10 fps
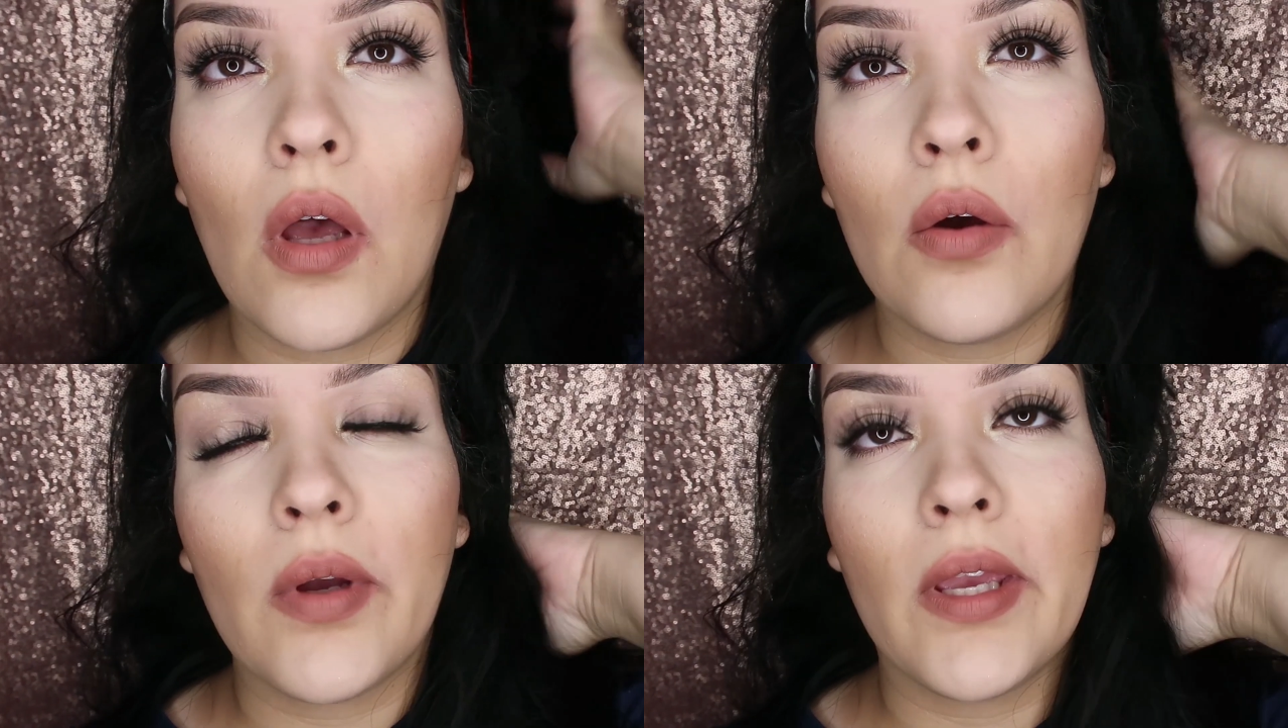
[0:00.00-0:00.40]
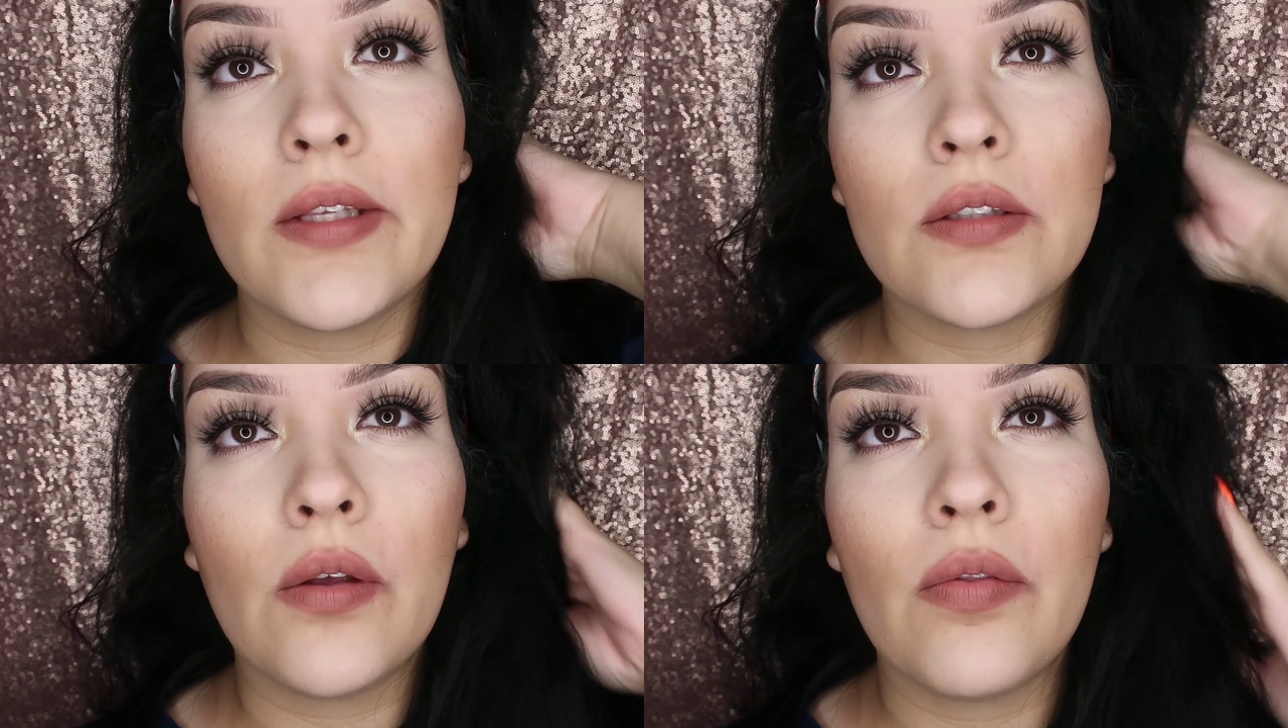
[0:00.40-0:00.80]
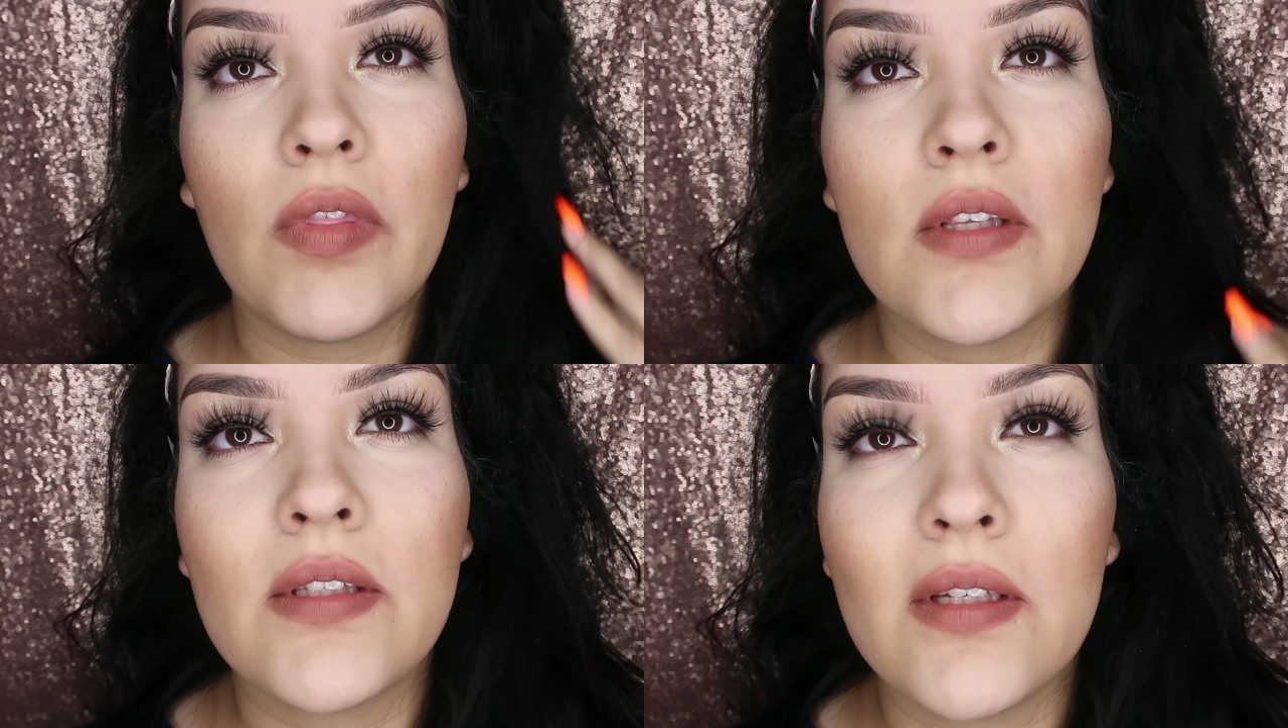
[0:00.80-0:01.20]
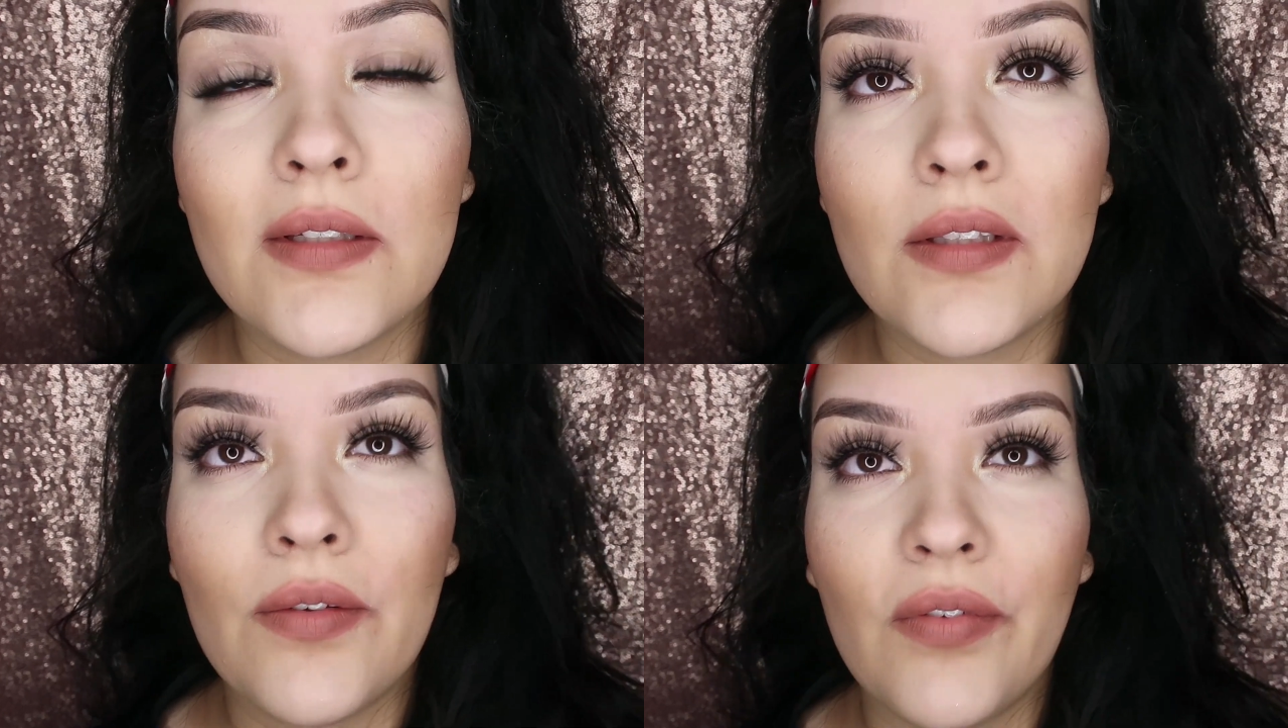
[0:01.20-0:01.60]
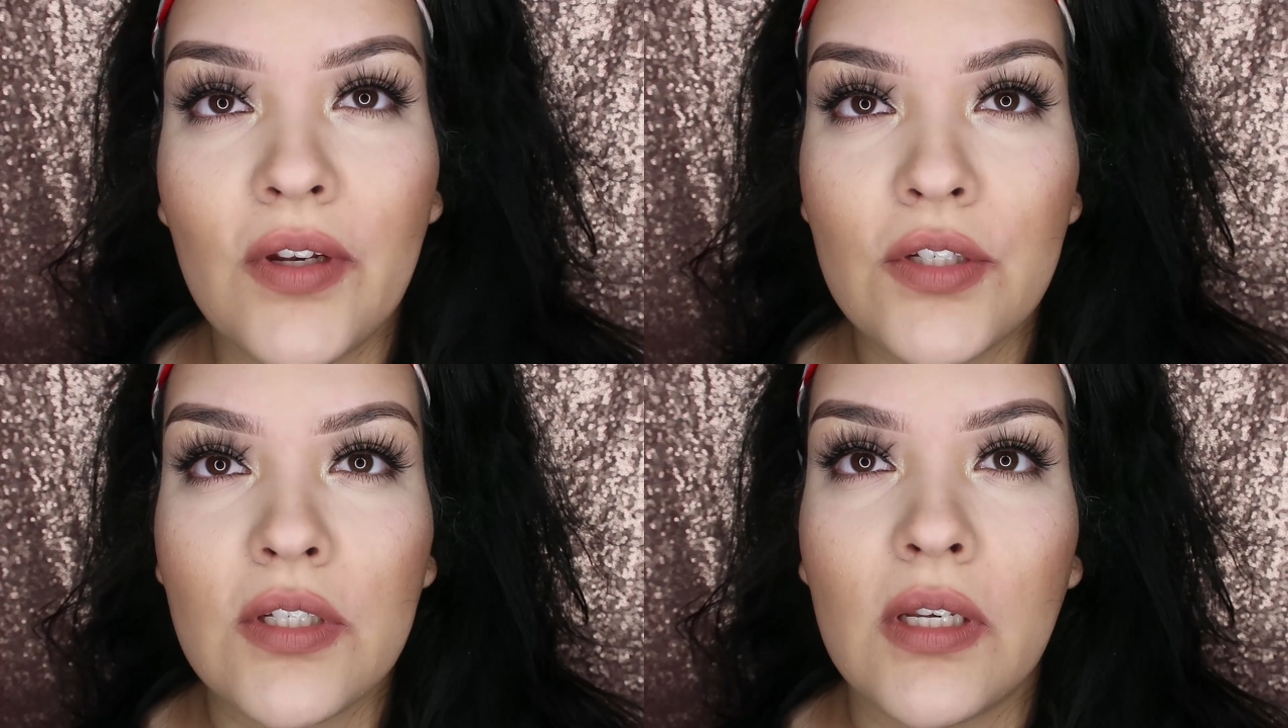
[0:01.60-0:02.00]
Okay, so this is the
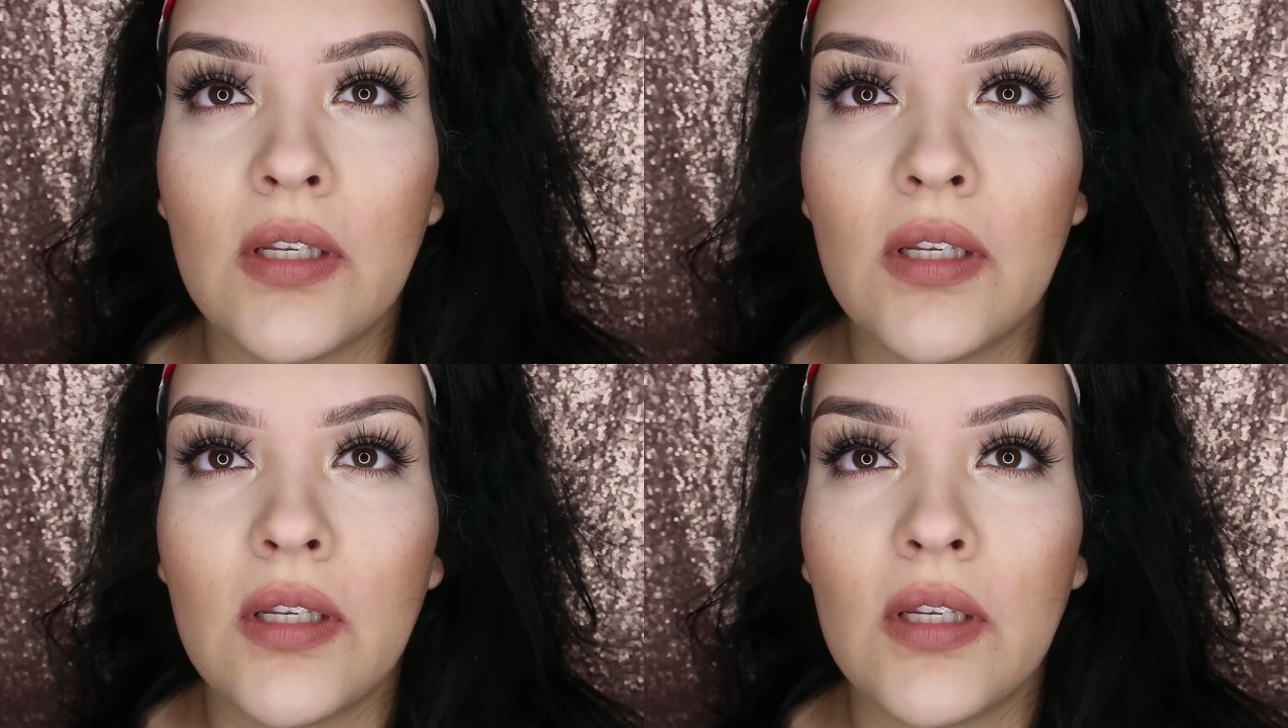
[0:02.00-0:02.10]
finished